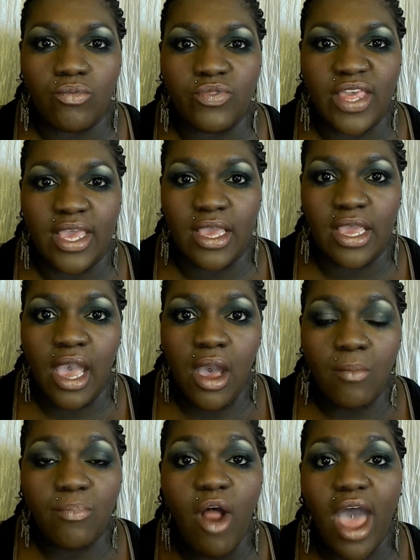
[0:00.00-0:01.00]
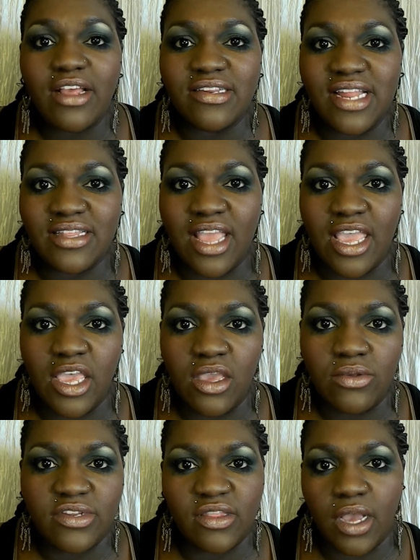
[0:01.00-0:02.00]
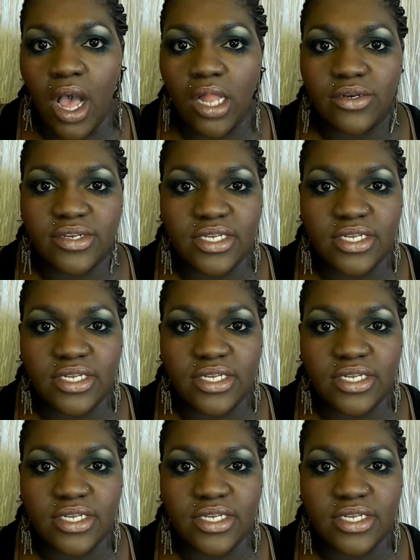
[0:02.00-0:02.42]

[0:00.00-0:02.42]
the products that they use and the colors